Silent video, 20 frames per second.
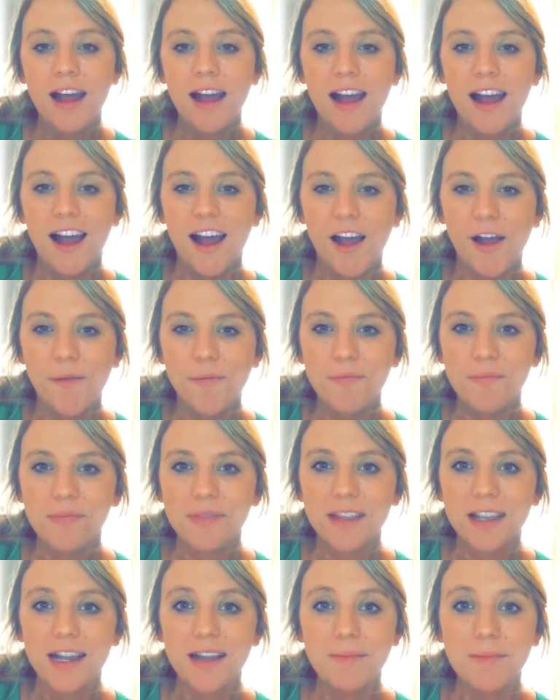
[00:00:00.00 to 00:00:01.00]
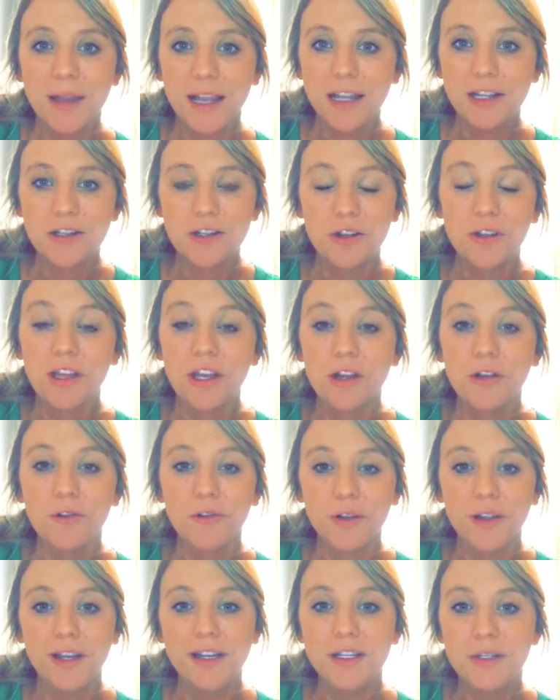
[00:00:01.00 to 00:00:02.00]
and make sure that you're
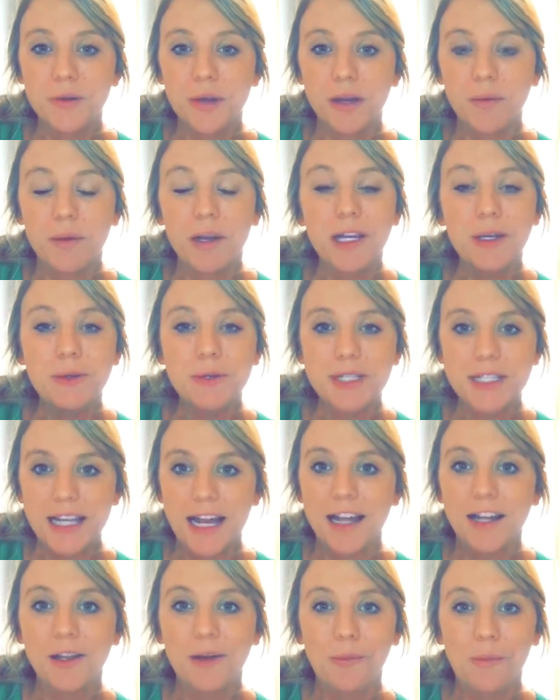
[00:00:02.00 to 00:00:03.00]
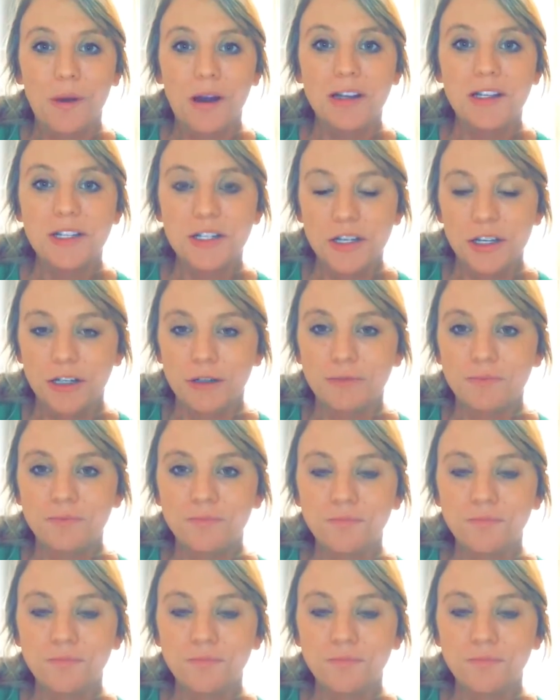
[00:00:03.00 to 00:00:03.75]
really doing what you said you want to do.